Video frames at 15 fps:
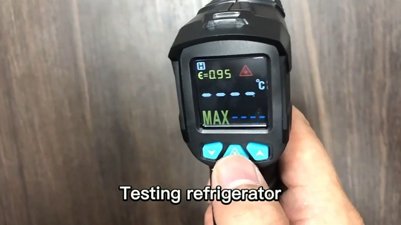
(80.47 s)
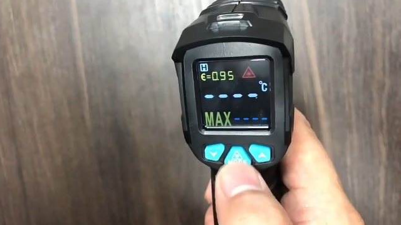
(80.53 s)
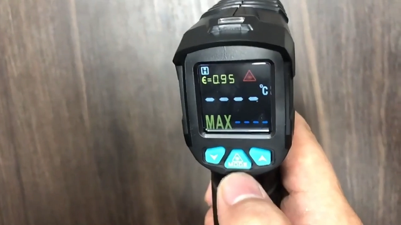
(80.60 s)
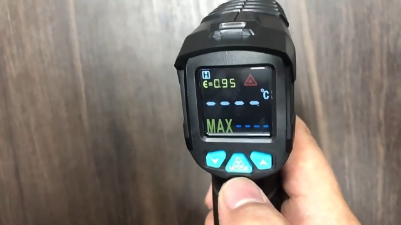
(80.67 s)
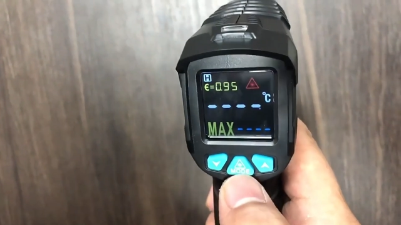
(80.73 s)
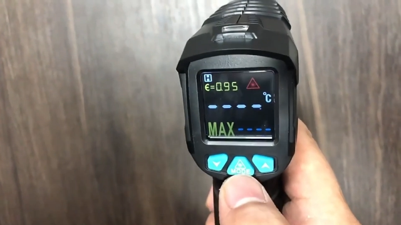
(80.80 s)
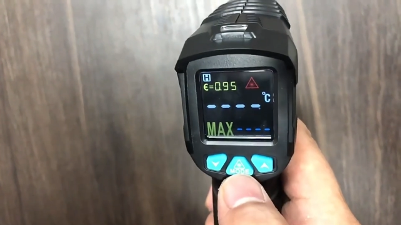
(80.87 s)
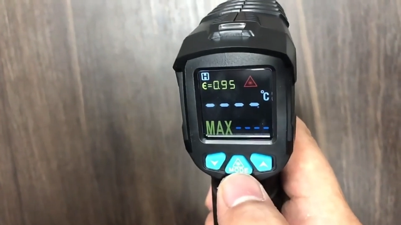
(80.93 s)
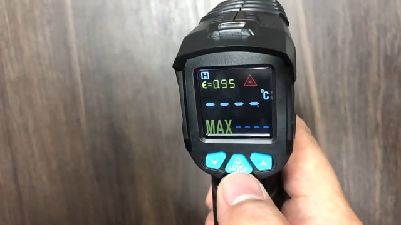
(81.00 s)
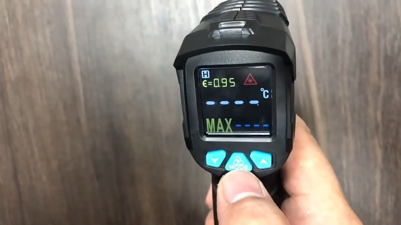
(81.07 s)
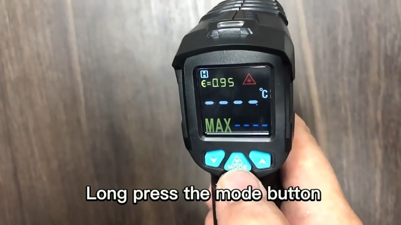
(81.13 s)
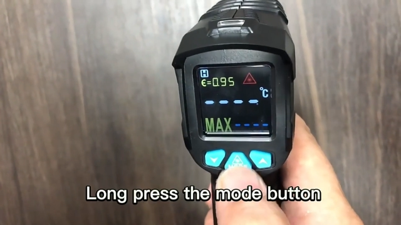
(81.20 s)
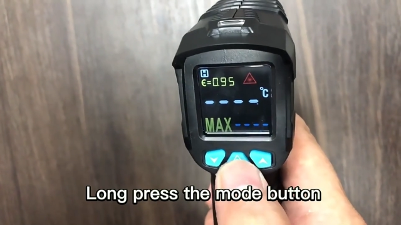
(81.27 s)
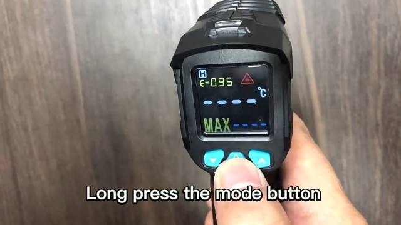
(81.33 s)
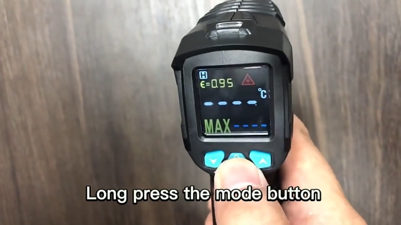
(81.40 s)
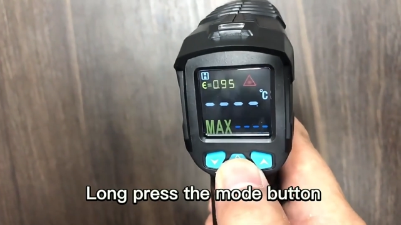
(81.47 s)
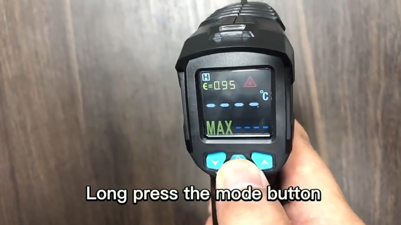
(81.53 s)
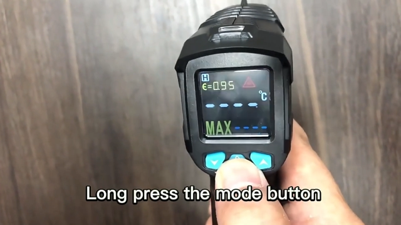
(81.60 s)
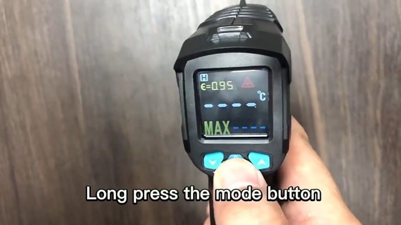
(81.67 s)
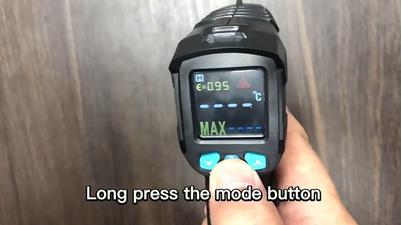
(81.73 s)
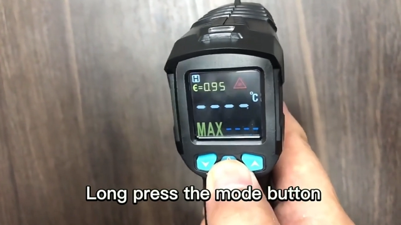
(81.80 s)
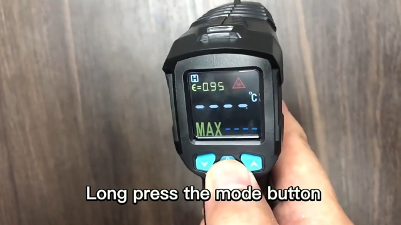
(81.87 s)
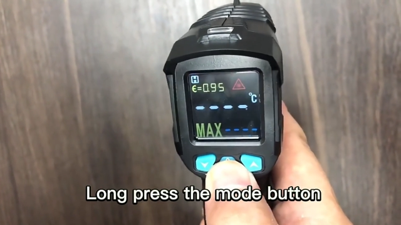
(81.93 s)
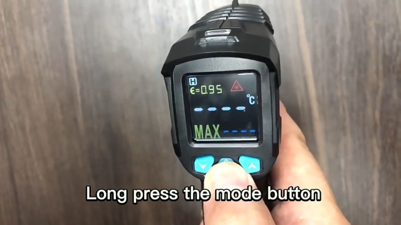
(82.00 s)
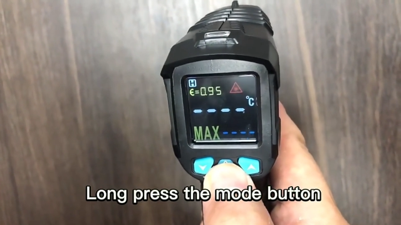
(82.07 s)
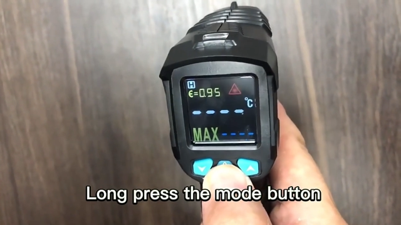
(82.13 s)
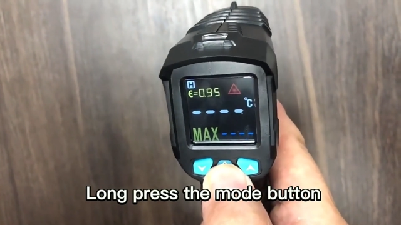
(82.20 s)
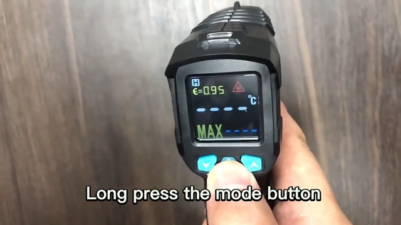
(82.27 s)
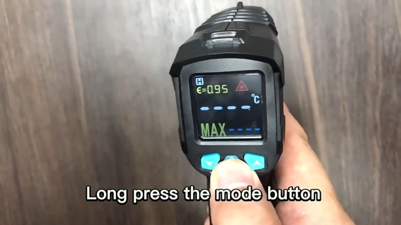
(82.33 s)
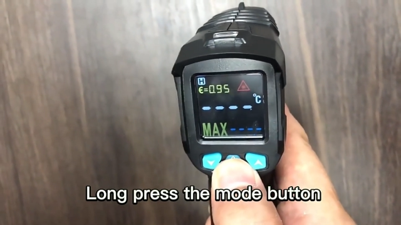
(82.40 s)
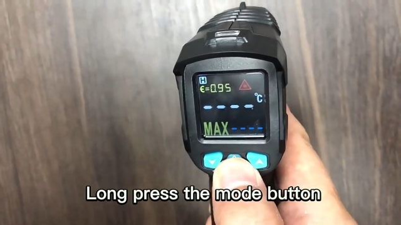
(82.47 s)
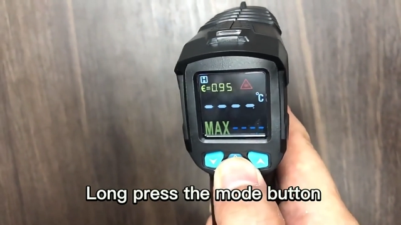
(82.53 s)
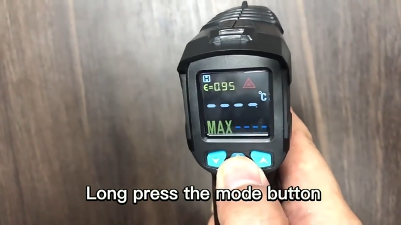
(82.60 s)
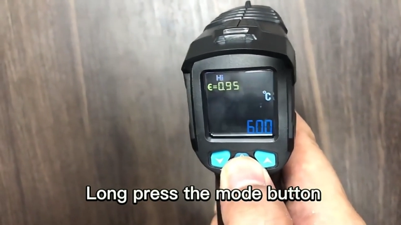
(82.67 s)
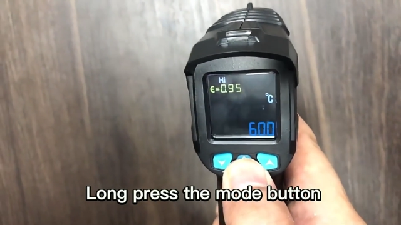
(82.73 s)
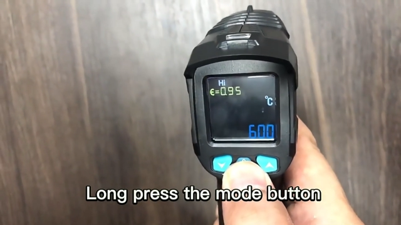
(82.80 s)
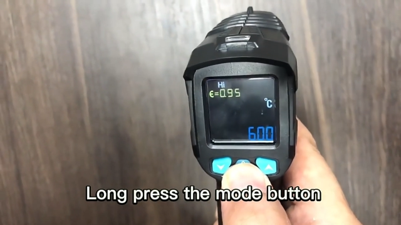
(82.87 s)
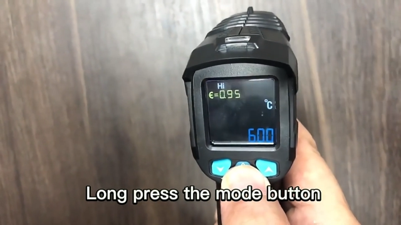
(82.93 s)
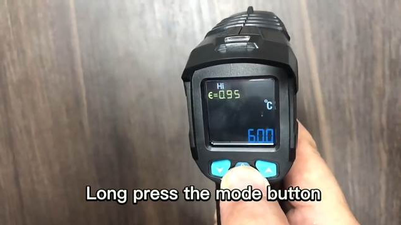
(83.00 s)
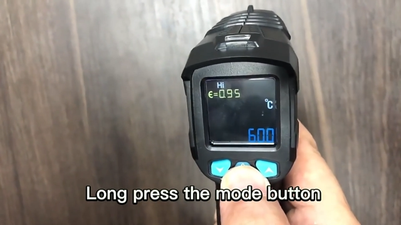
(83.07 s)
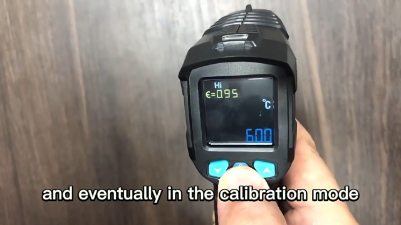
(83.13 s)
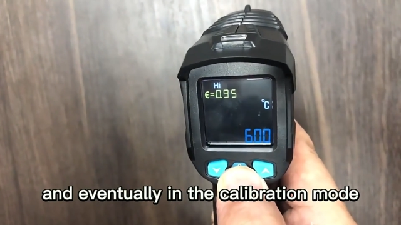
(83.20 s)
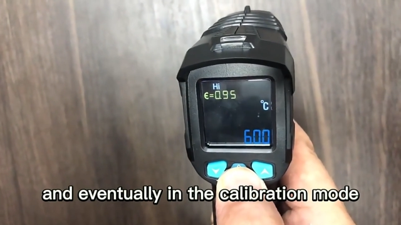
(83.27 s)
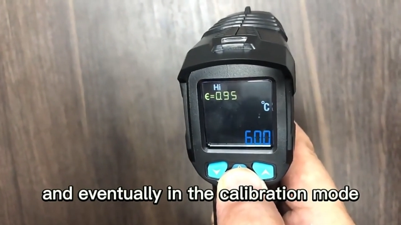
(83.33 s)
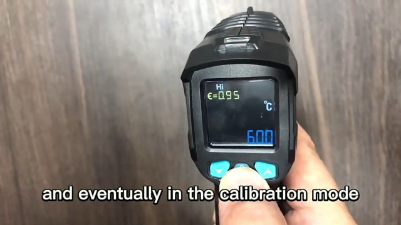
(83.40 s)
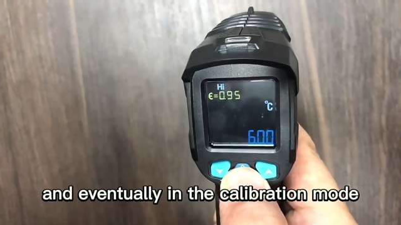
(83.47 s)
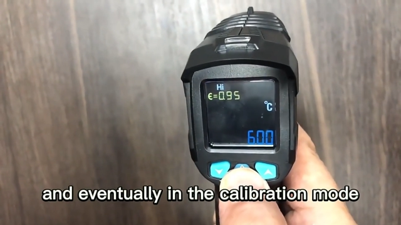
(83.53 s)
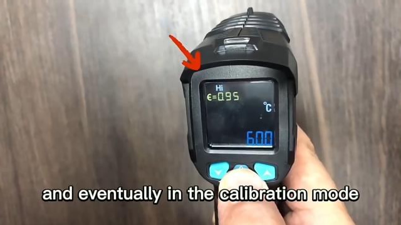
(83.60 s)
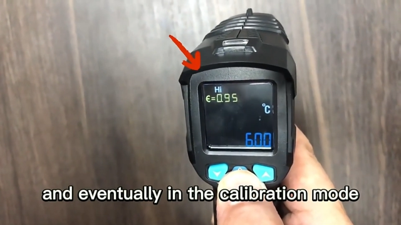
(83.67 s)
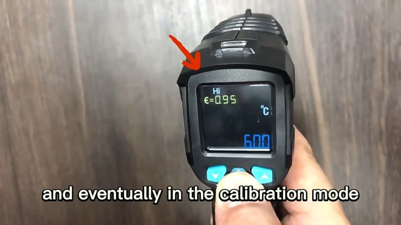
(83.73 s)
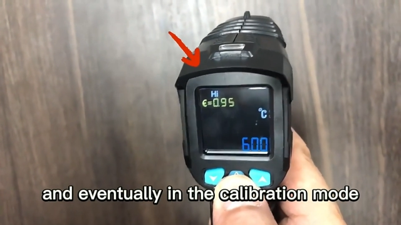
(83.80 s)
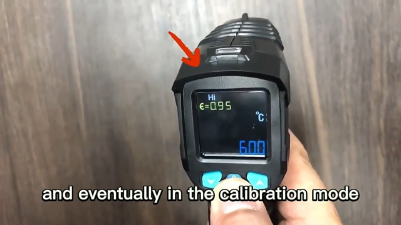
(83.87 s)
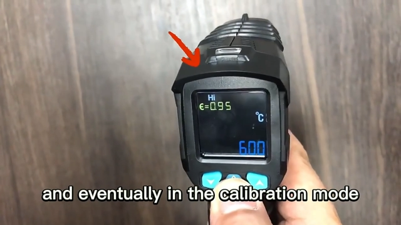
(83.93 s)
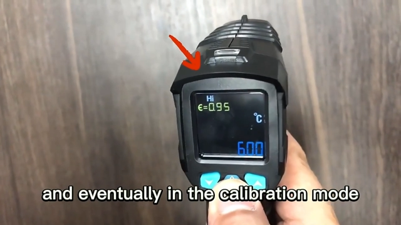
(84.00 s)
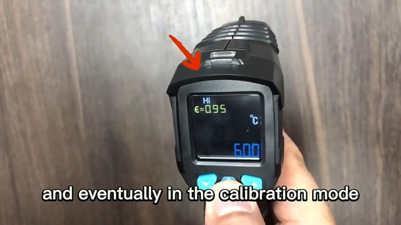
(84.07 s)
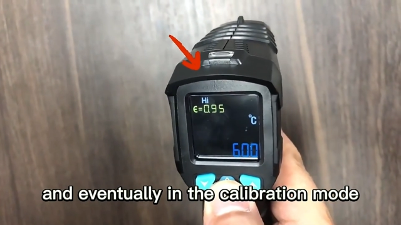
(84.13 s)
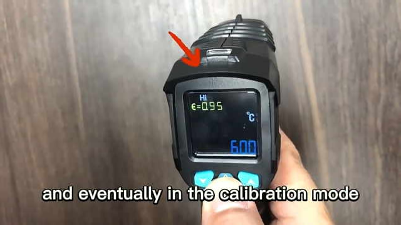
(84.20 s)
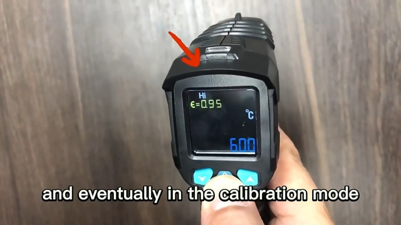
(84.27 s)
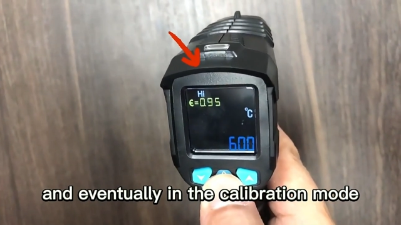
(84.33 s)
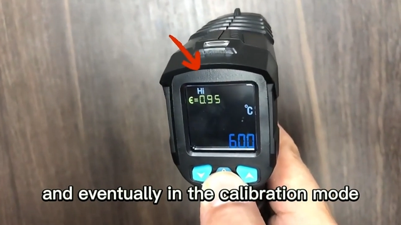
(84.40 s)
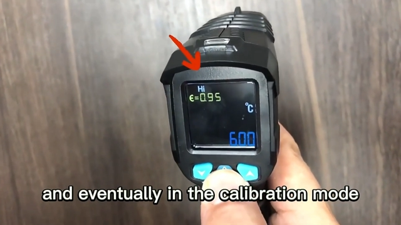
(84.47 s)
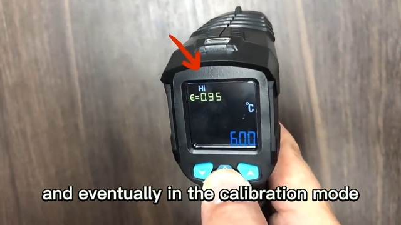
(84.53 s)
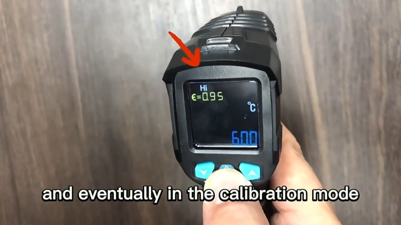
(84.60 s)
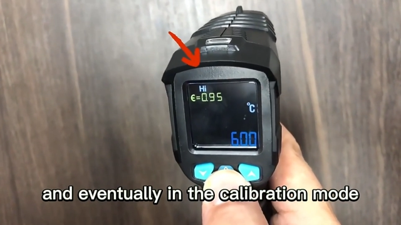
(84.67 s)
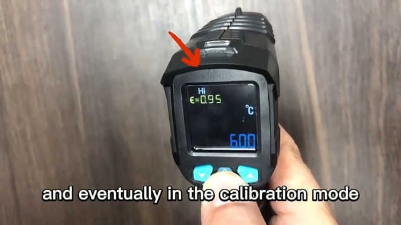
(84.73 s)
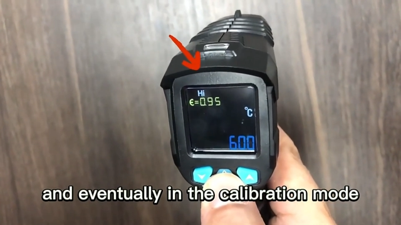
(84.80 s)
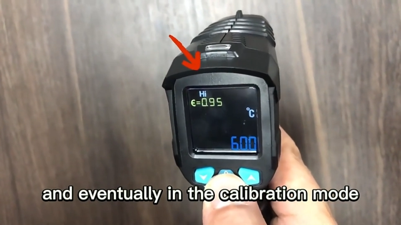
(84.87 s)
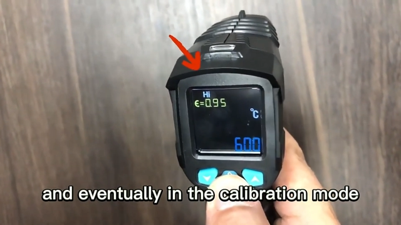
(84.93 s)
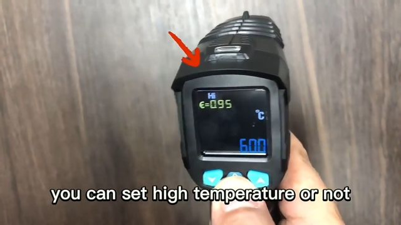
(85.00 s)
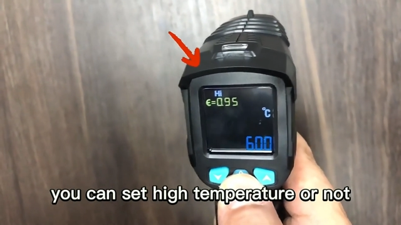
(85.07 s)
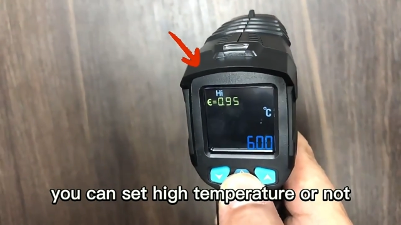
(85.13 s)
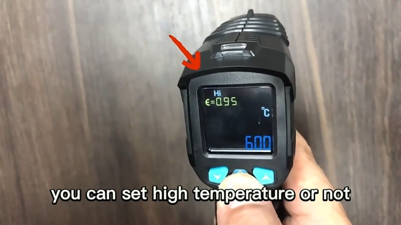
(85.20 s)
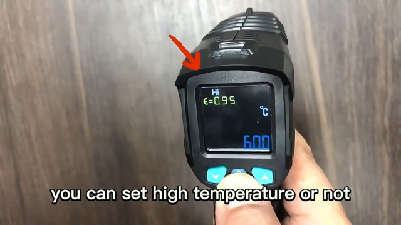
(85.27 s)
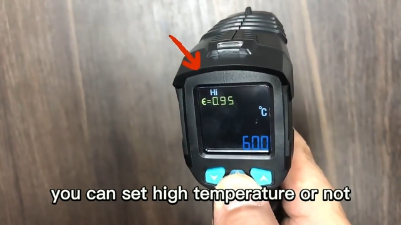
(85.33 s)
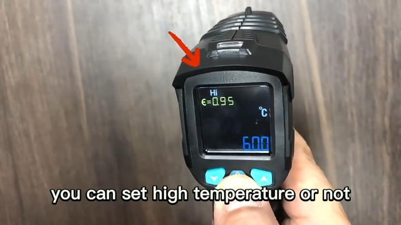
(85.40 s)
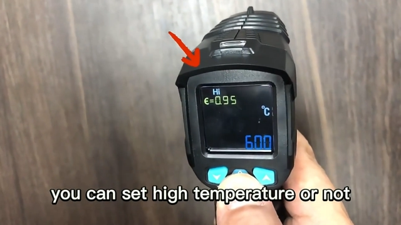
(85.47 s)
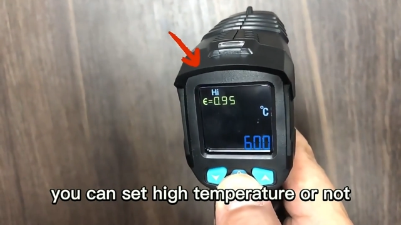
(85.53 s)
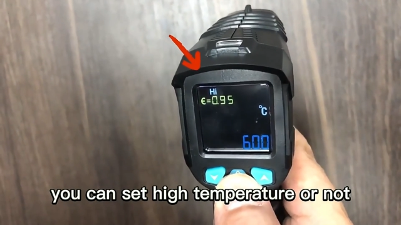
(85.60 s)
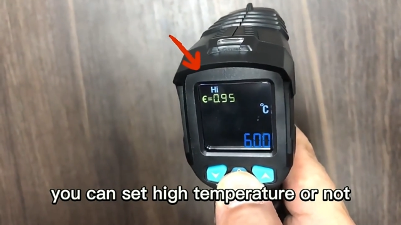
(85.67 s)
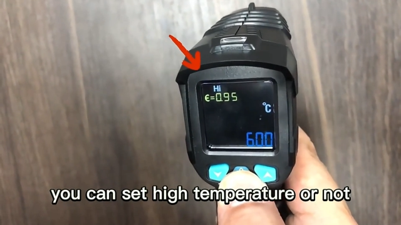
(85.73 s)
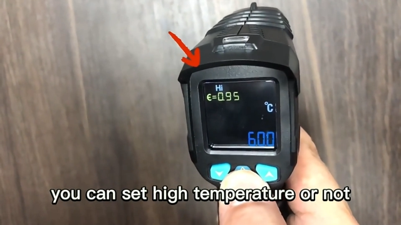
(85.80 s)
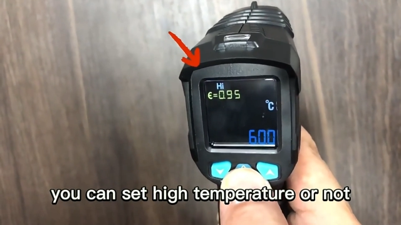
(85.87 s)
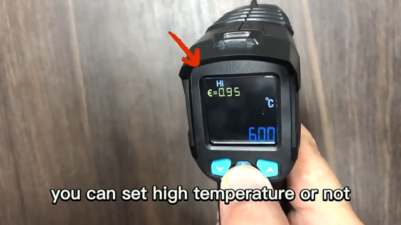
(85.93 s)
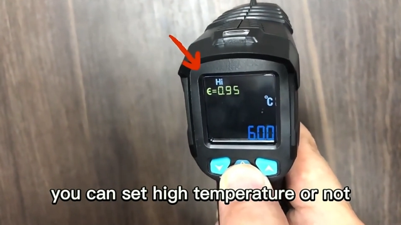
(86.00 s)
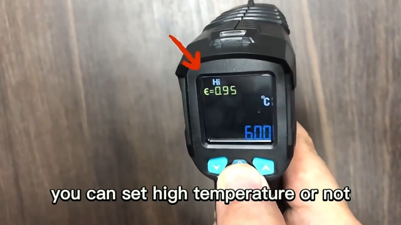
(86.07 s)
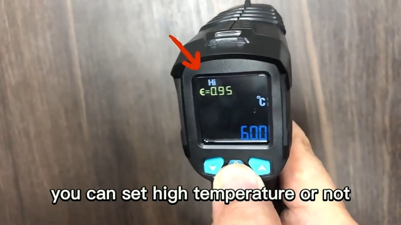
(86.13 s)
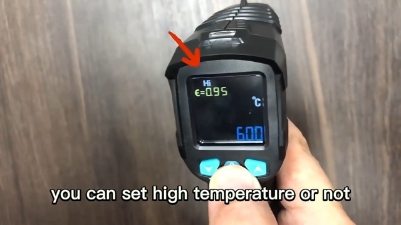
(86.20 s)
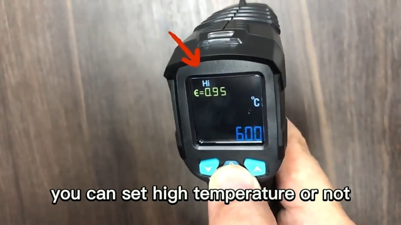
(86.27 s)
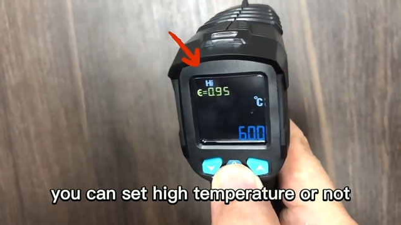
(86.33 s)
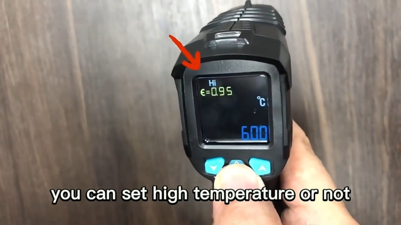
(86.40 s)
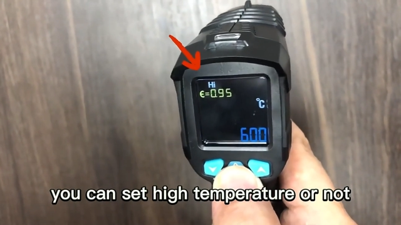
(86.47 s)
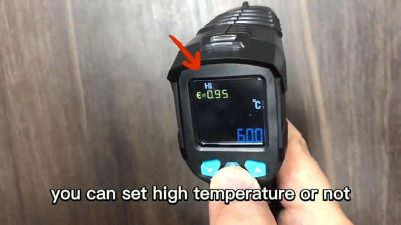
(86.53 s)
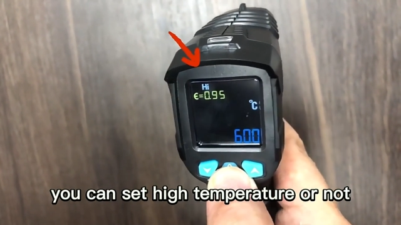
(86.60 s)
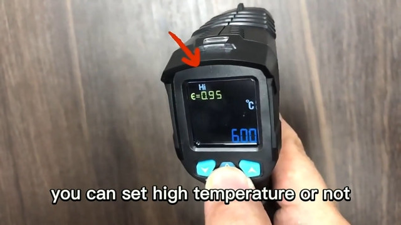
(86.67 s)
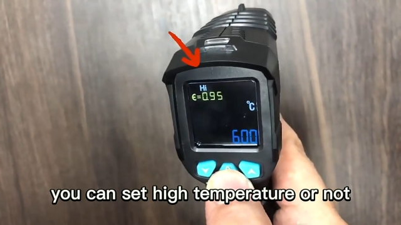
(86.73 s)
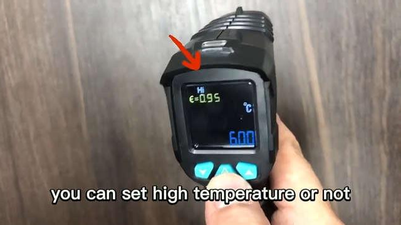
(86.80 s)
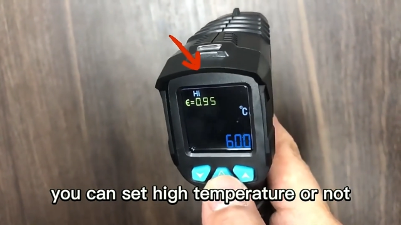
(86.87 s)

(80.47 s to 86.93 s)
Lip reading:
No face is visible, so there are no lips to read.